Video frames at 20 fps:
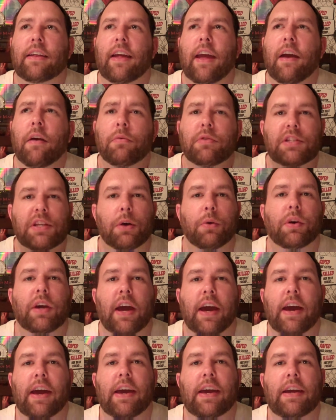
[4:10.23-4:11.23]
it was
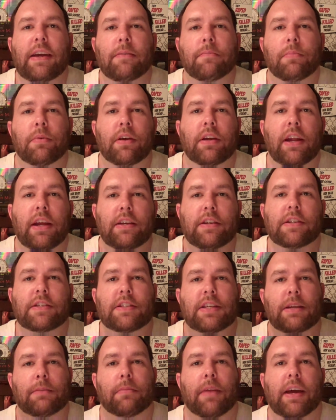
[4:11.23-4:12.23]
okay, but it
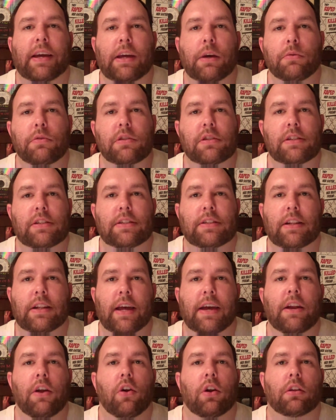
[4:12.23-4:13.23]
just seemed like it was
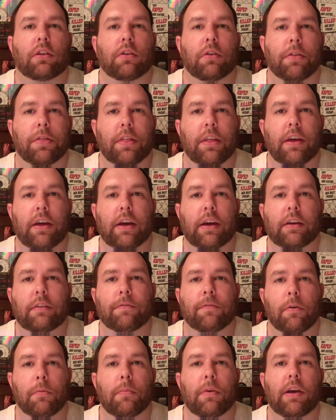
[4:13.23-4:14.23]
laid on a little thick
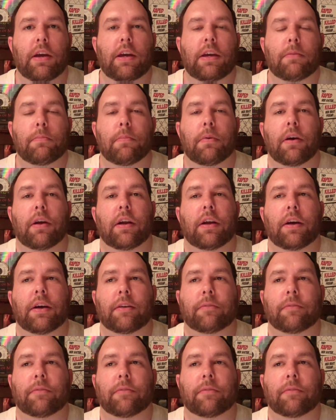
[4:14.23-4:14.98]
for me. But